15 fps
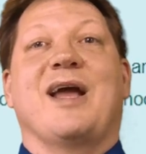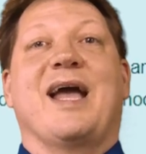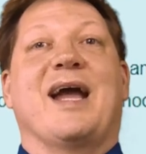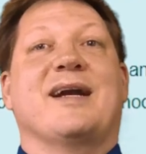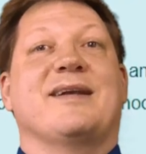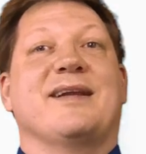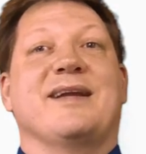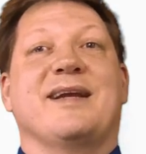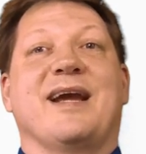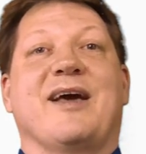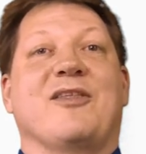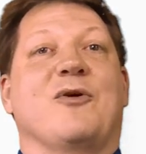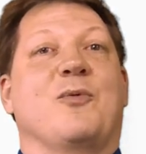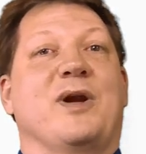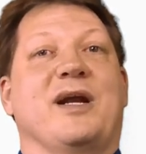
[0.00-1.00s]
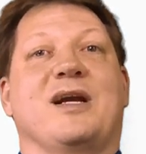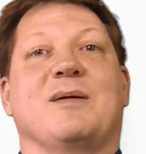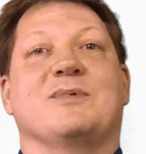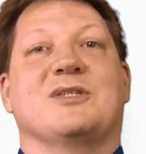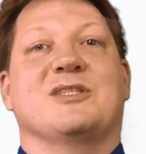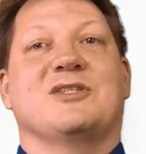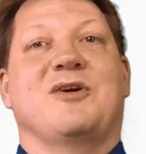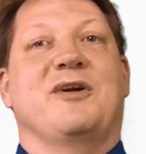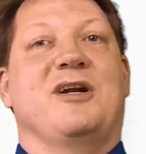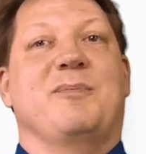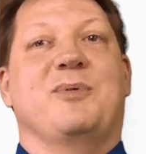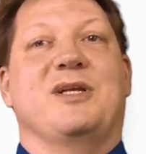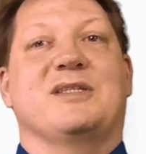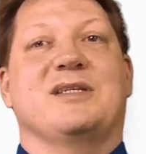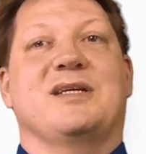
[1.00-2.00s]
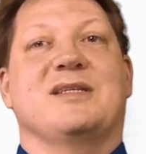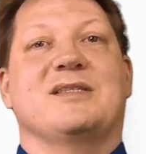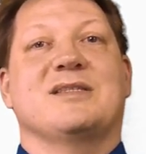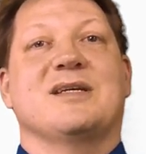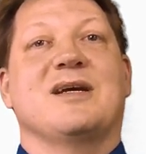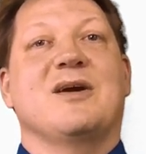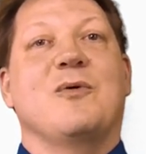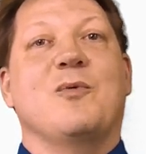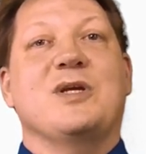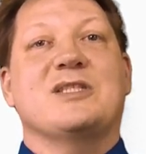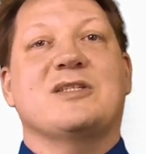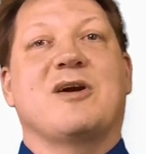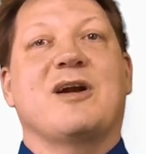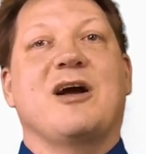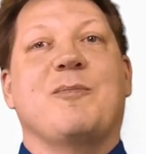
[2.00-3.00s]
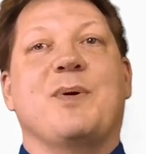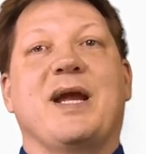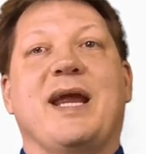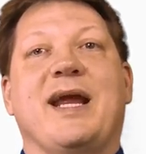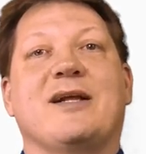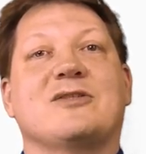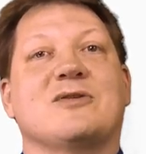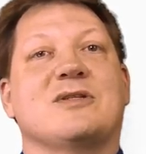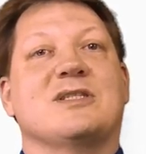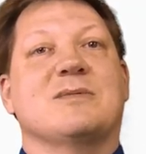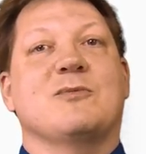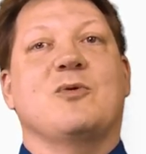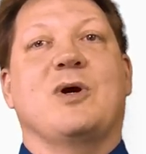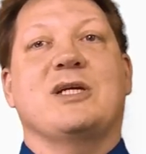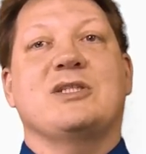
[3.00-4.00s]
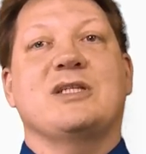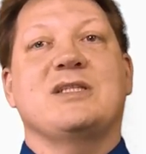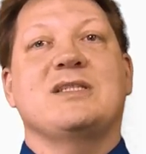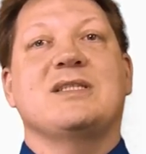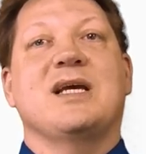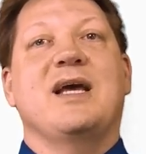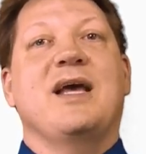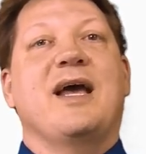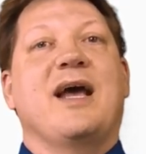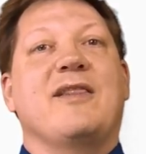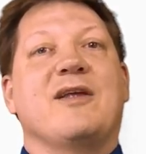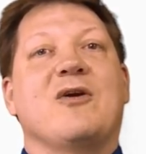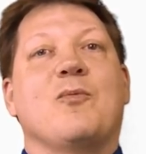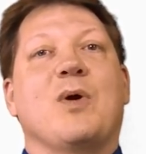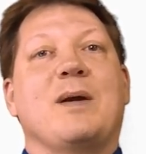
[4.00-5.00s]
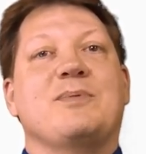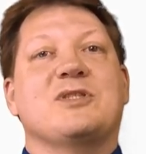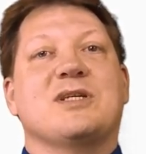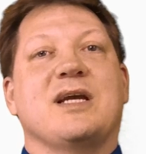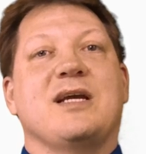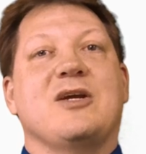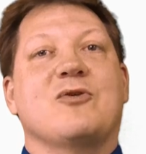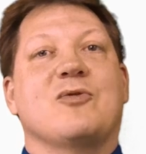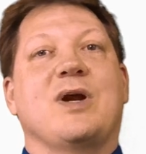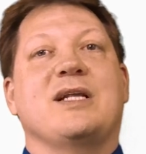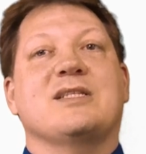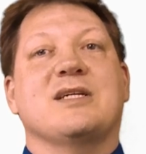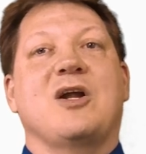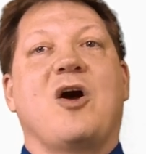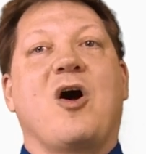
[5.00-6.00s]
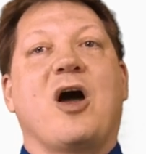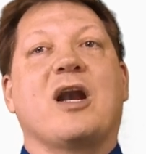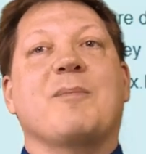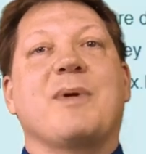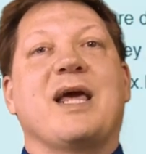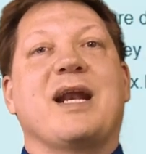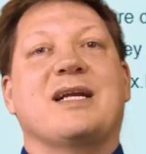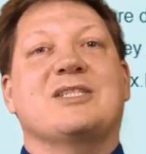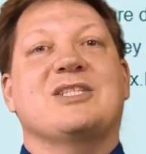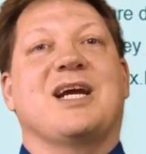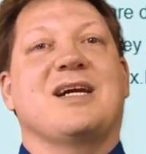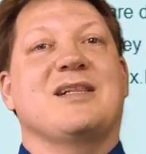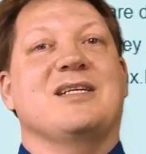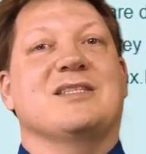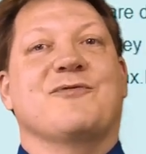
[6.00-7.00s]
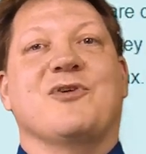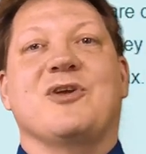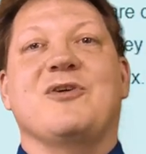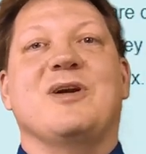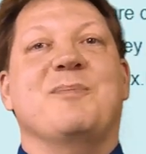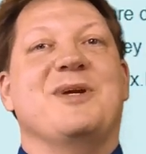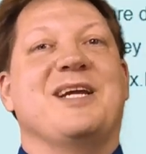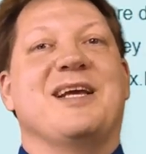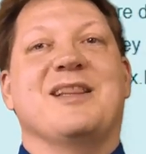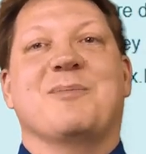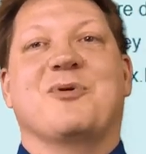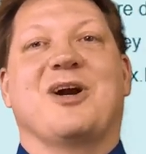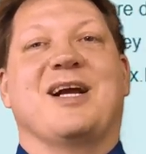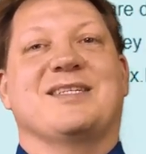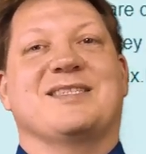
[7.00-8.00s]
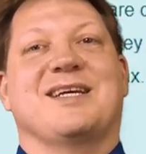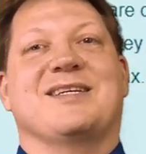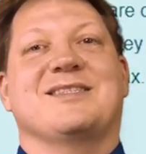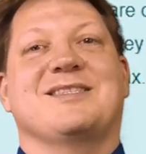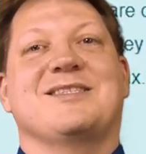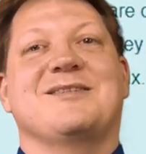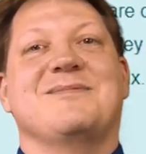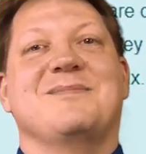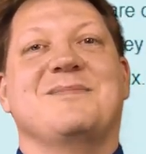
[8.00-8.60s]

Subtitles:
act together when it comes to starting a business. We start out by answering some questions, and their website creates an automatic checklist for you to begin the process.